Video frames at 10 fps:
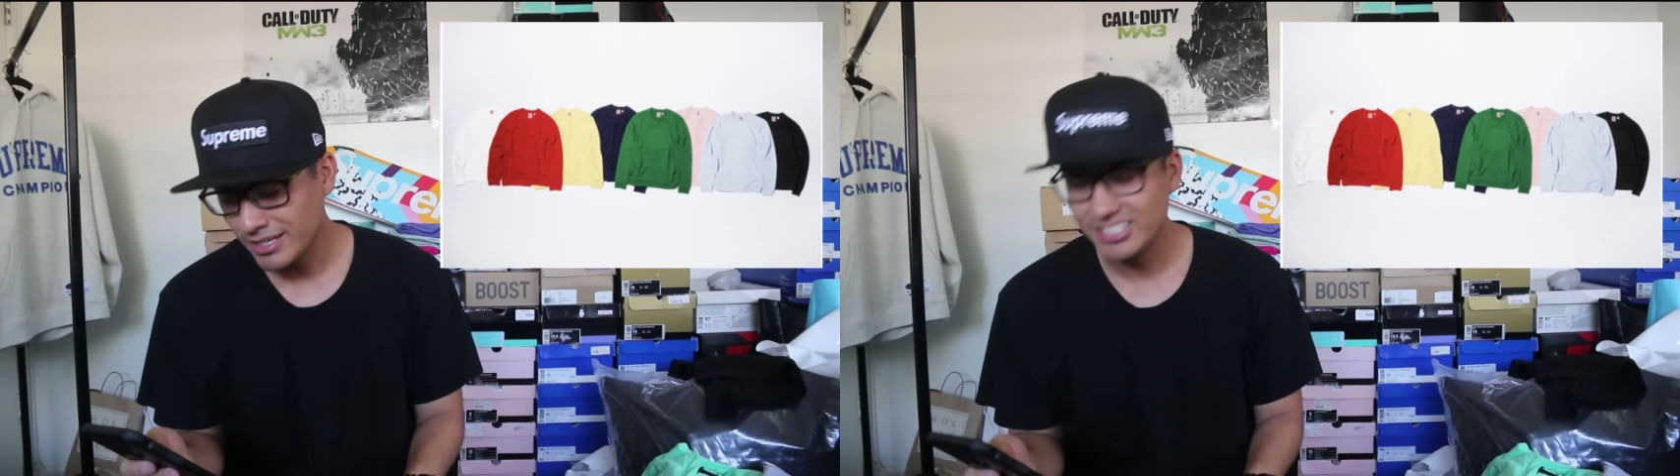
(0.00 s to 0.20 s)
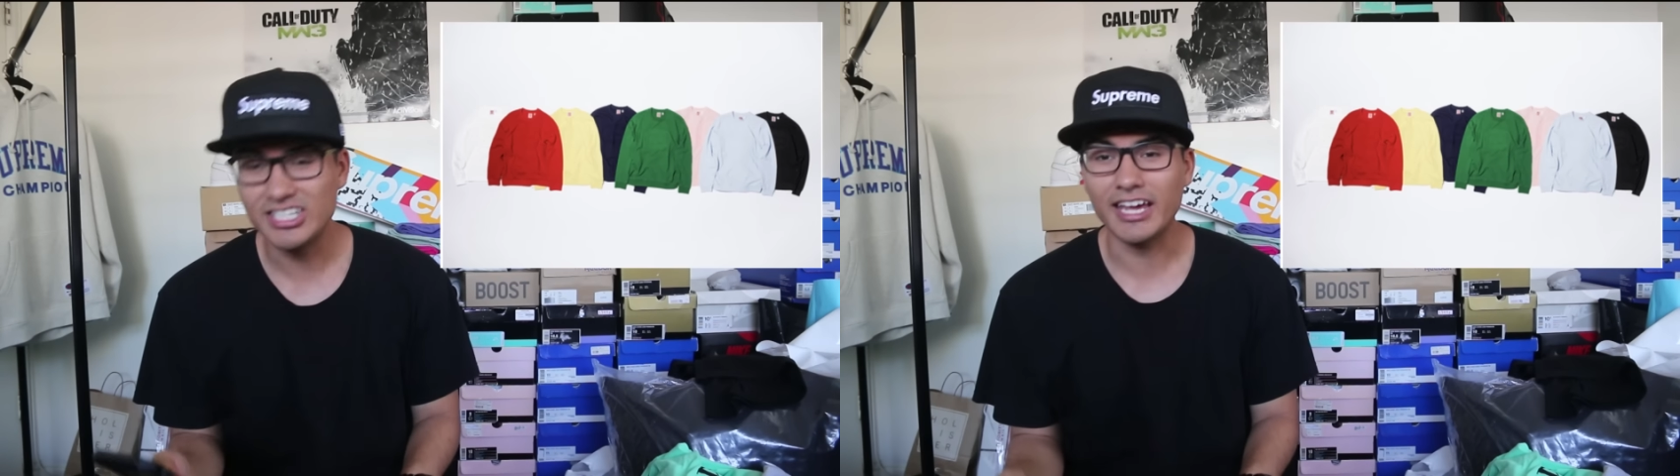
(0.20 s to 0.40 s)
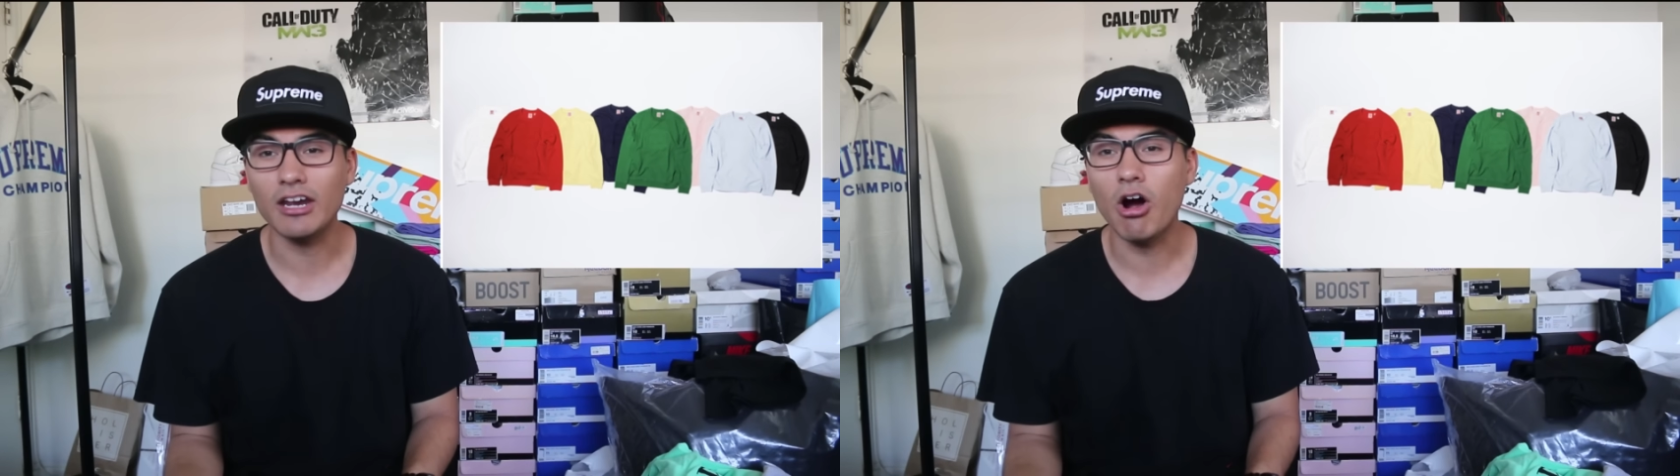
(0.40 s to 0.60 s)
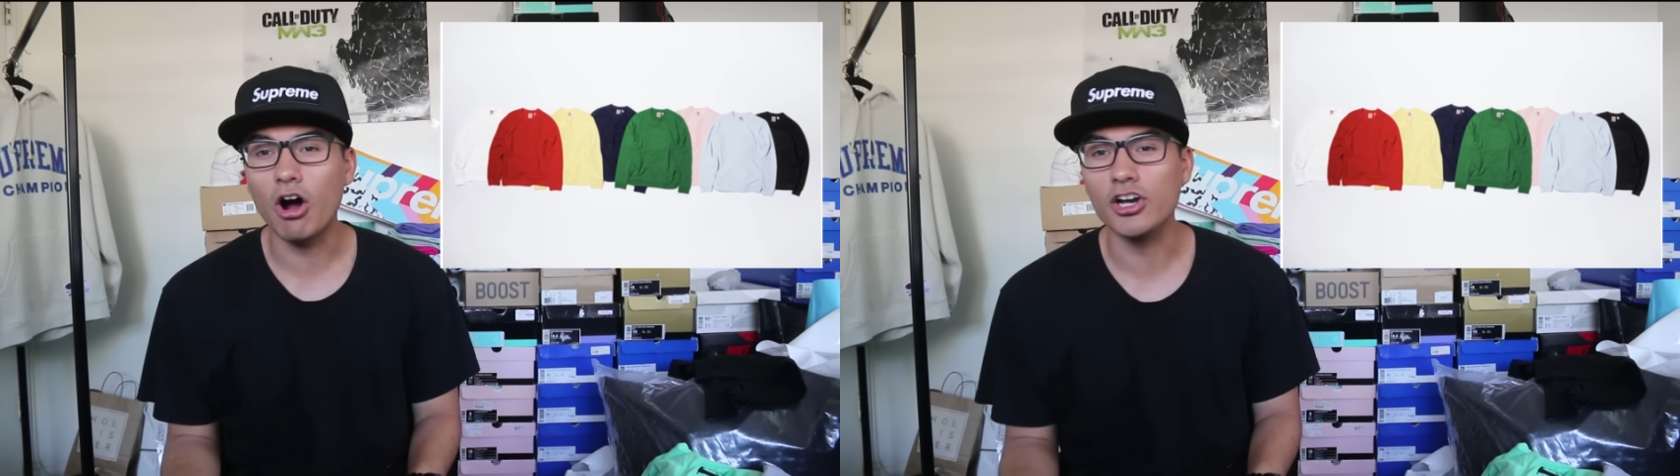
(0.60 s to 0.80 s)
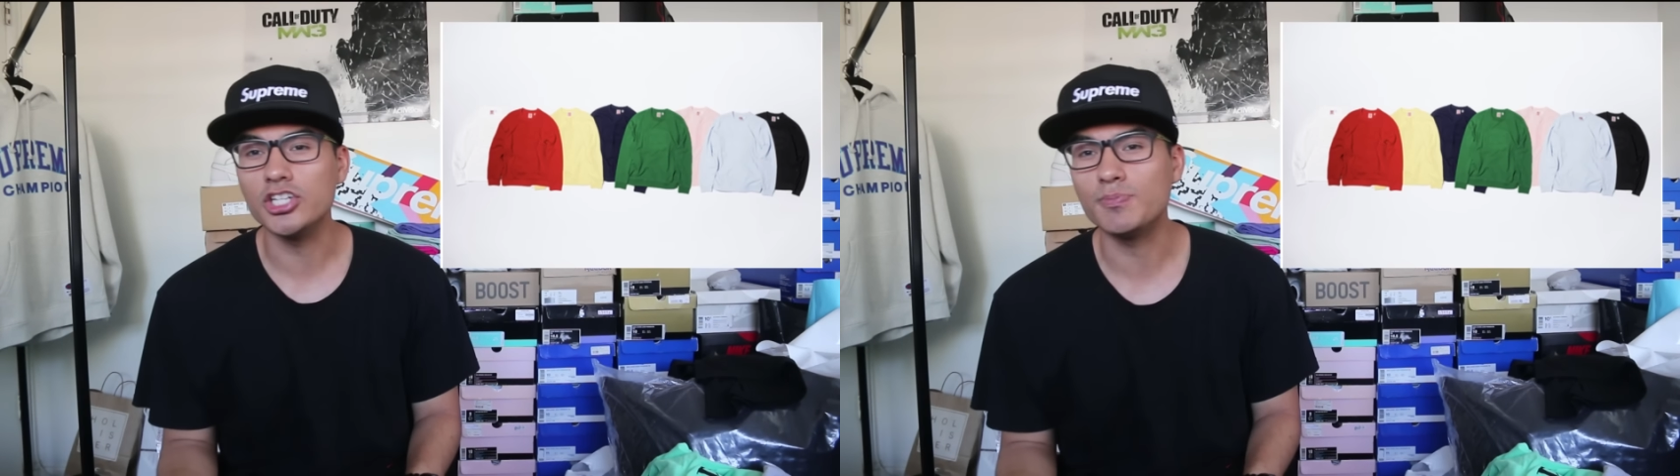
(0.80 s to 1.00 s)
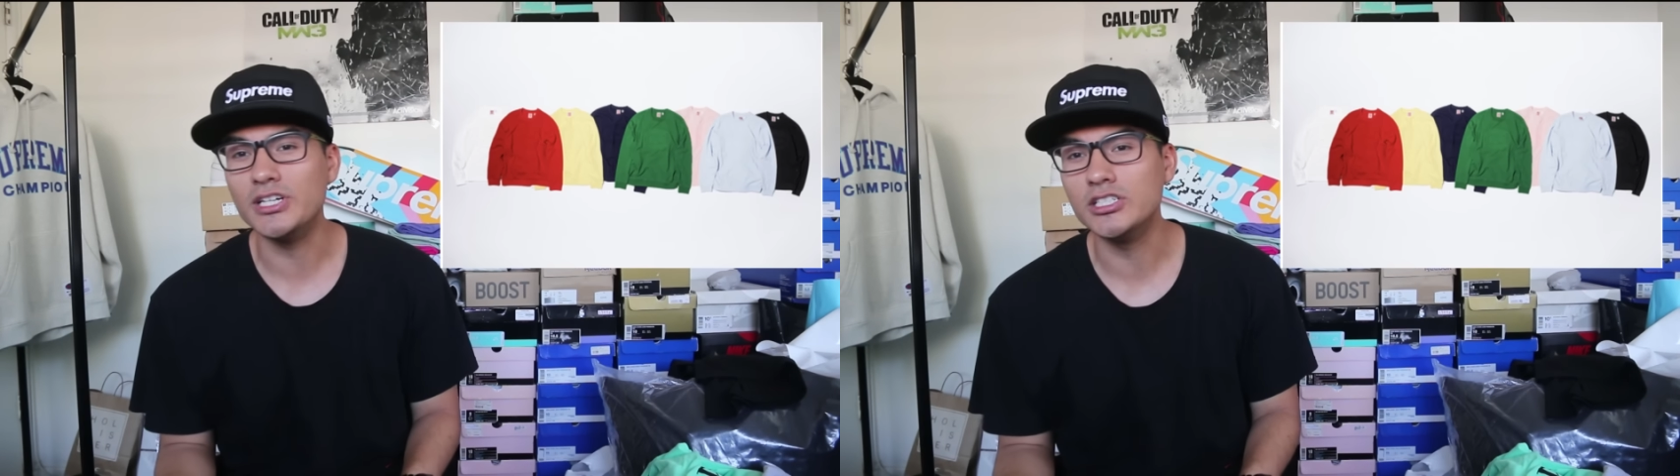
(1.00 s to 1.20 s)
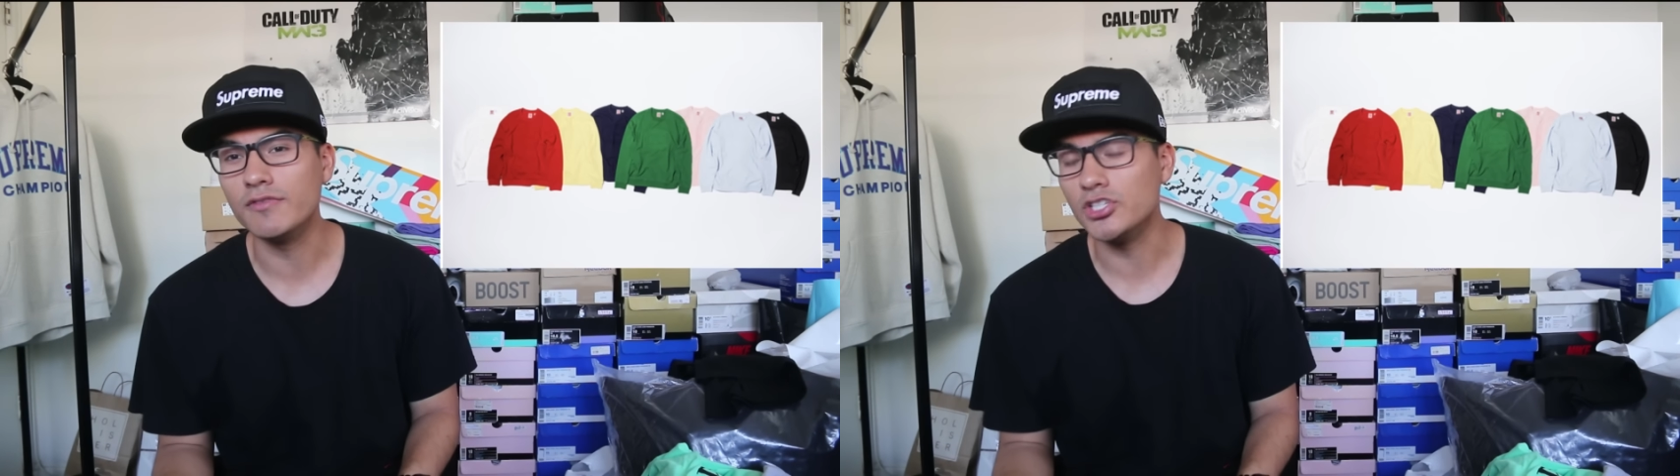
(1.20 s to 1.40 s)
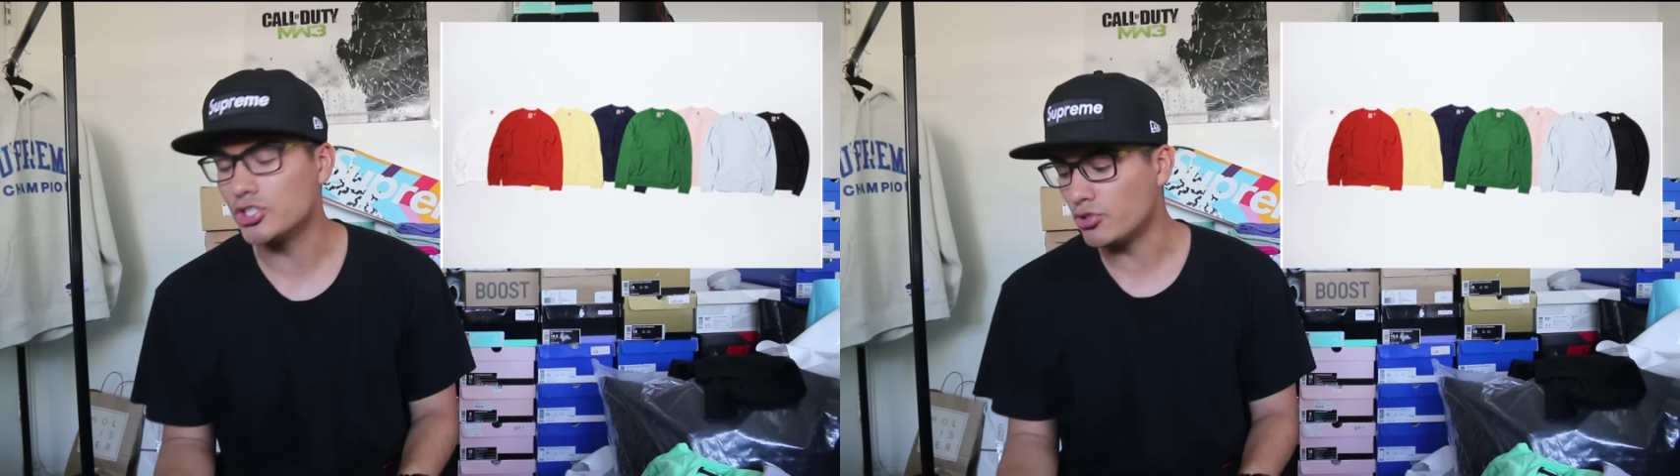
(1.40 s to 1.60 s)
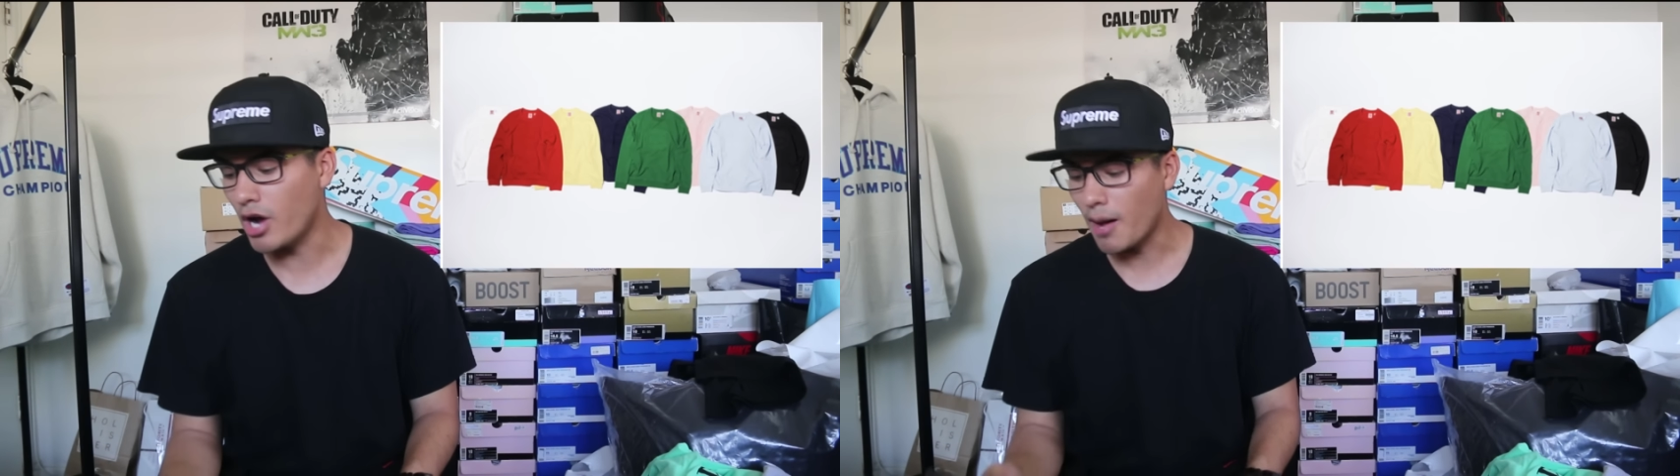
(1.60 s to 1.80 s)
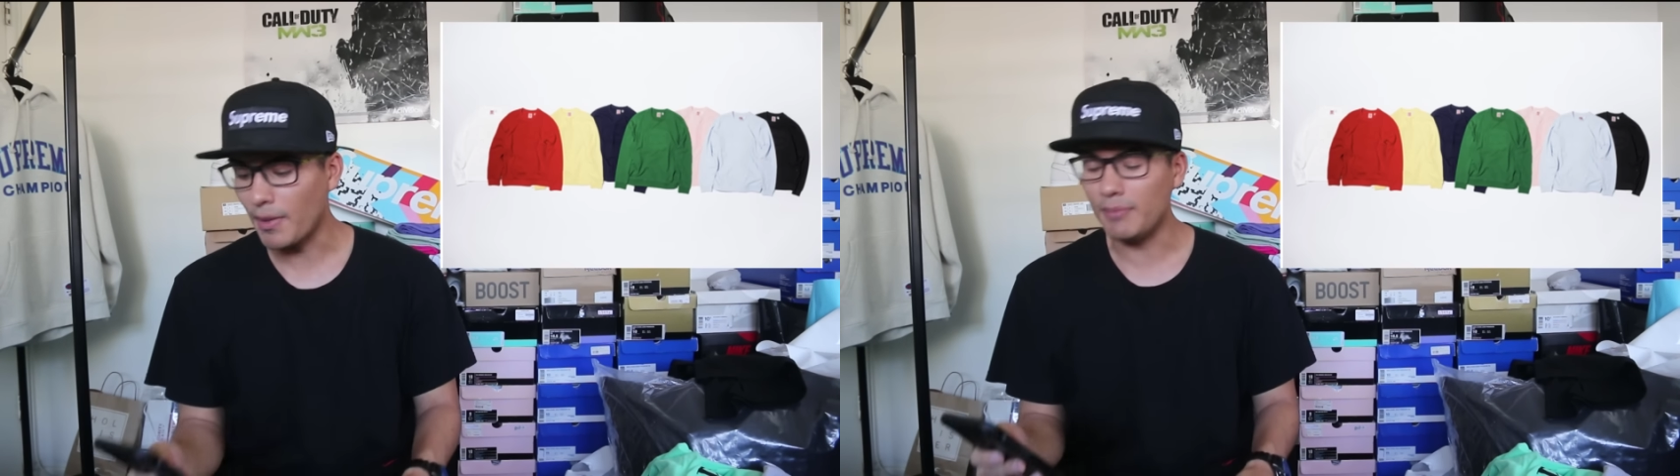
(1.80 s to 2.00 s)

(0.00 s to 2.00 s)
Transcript: second hardest piece of this drop.